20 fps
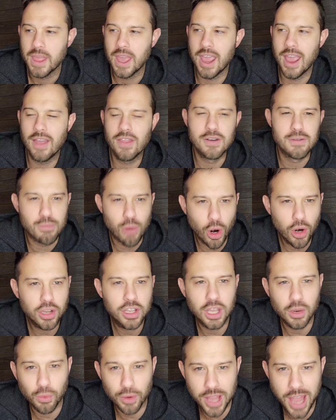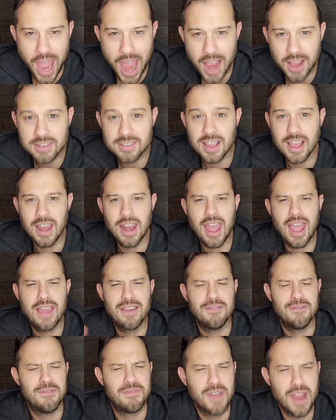and the market reacts in
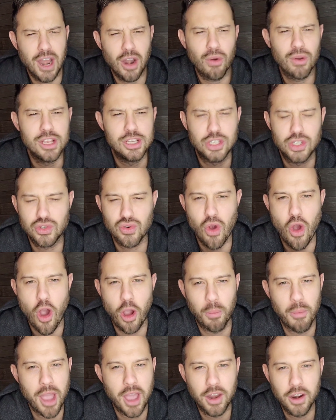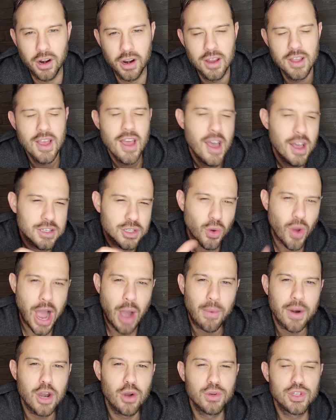a very strong manner. So
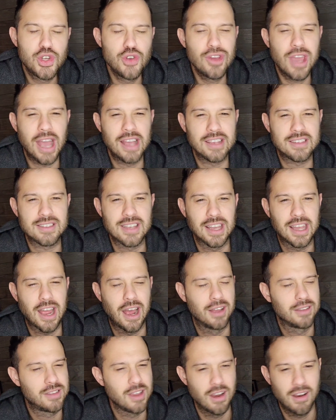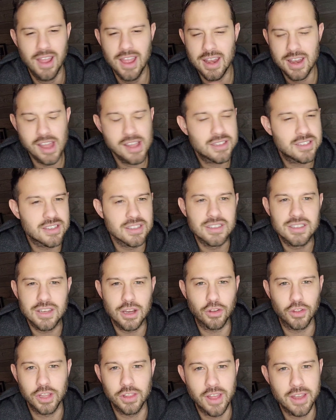I want to know what you guys think out there. And
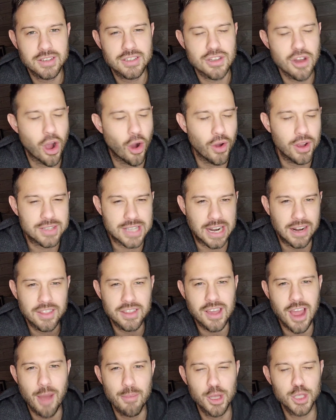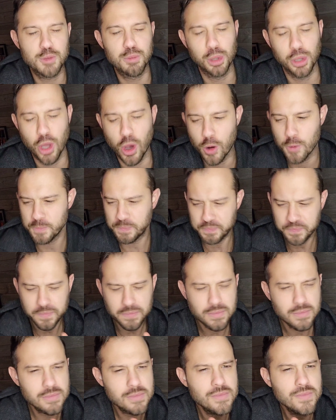sincerely, let us know down in the comments below.
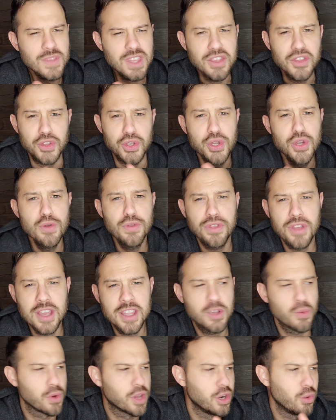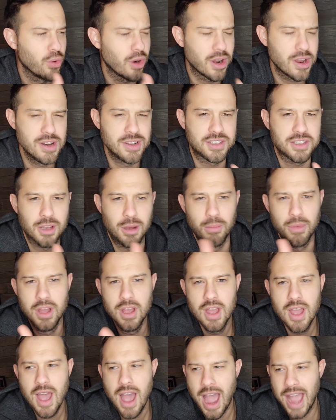Do you think that we're going to run into some,
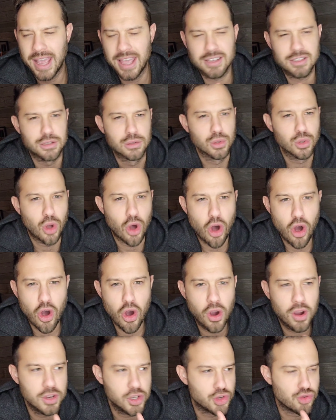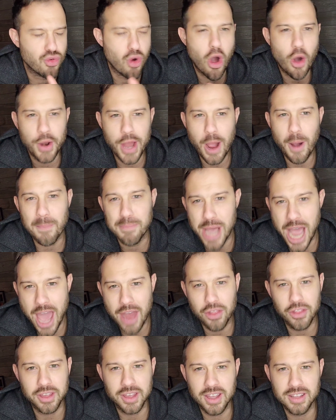I guess, long, drawn-out
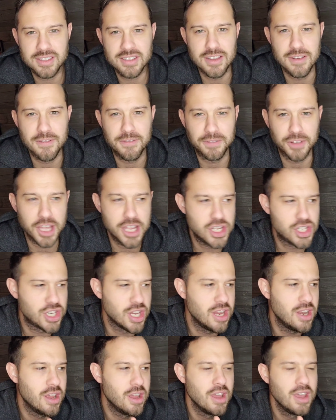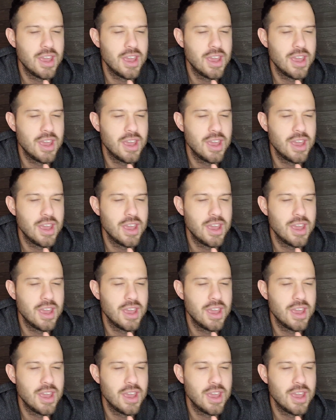battle against inflation,